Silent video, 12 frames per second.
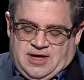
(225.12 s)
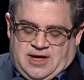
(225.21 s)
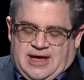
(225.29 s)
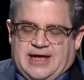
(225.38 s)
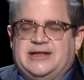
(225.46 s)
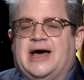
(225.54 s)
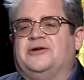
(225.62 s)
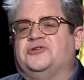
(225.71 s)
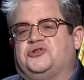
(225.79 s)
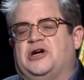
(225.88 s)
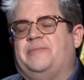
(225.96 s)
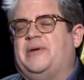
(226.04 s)
And Donald
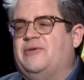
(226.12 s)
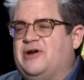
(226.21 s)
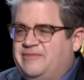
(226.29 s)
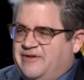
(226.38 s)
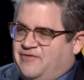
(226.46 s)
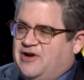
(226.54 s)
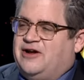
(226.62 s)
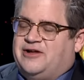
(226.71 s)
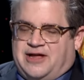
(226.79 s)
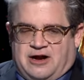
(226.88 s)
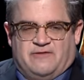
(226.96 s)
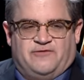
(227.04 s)
Trump, I want to be very
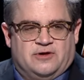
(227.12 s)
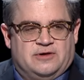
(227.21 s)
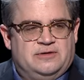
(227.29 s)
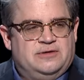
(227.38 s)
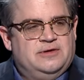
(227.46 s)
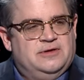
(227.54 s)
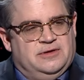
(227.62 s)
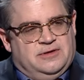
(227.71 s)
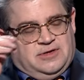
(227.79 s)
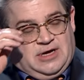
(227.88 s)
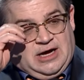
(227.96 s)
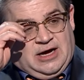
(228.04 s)
careful
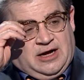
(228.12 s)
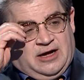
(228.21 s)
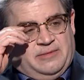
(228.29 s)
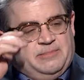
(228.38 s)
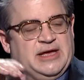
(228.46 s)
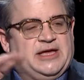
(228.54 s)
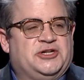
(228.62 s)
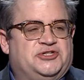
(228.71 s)
uh, making